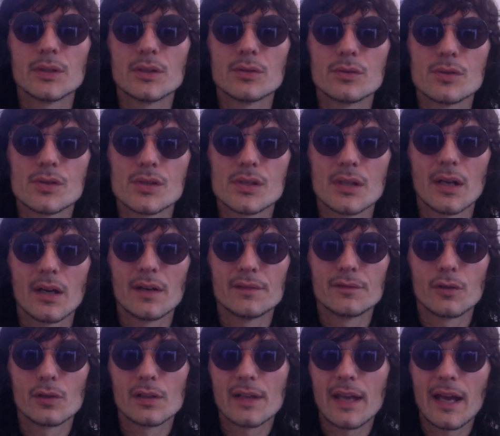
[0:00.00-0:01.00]
we use
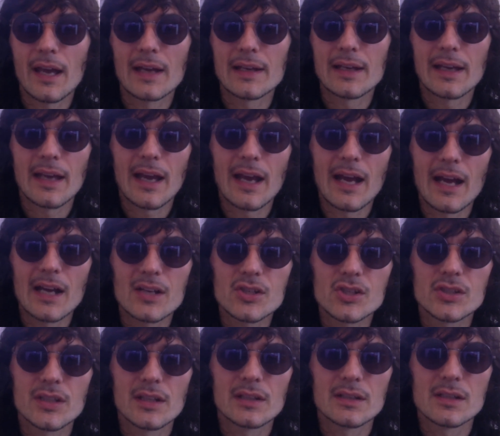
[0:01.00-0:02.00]
volcanic
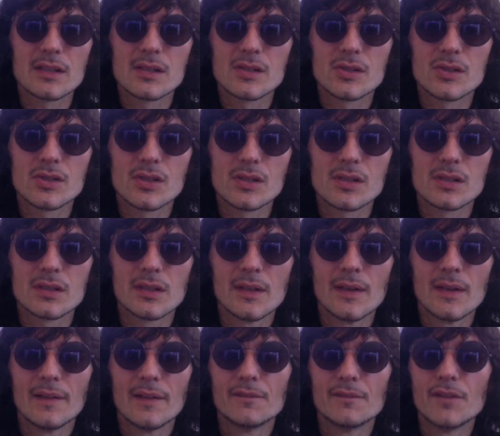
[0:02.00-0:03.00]
ash that is just
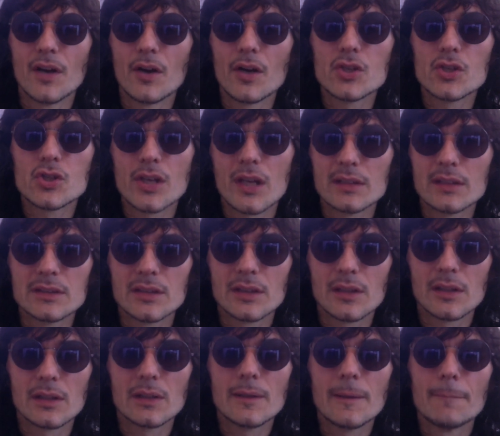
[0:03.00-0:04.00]
very
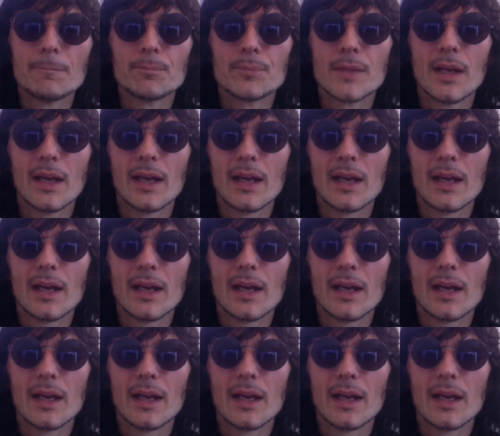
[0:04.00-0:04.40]
gentle